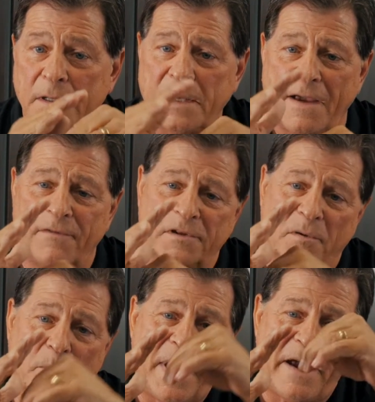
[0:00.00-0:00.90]
and they have a
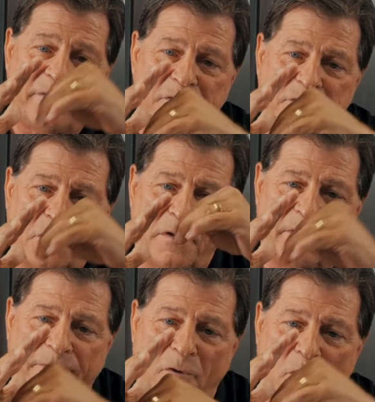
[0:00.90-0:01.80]
little baffle so
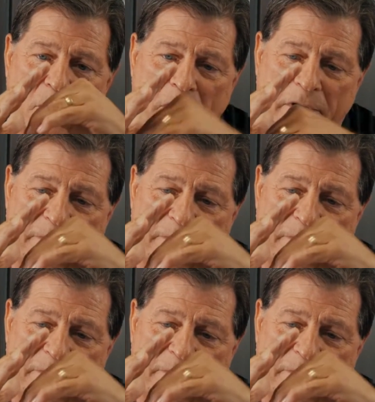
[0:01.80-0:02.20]
the foam or the